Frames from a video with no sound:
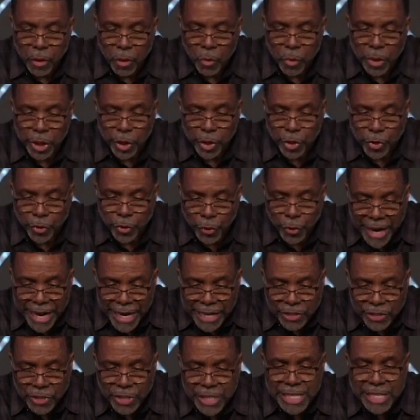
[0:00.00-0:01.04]
When
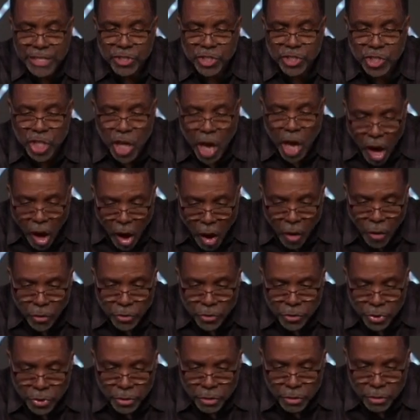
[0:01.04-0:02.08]
grace is
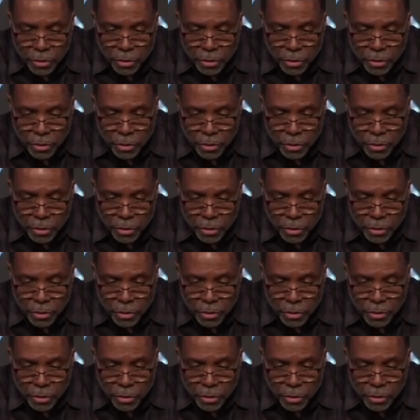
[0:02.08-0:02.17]
taught,